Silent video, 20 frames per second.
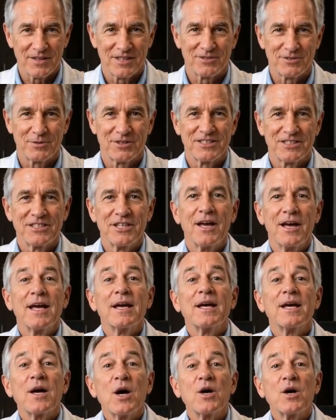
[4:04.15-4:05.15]
that's been studied
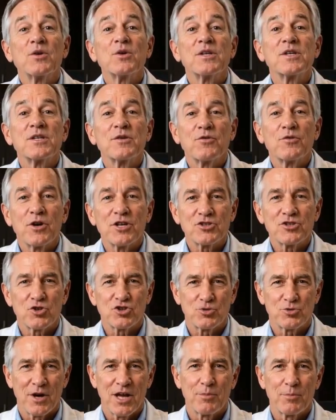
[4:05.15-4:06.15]
in hundreds of
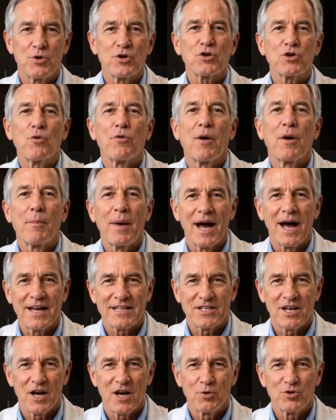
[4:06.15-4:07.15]
research papers over the
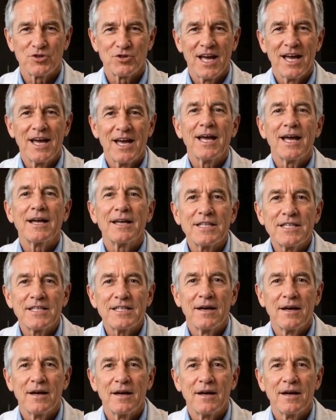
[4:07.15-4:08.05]
past couple decades.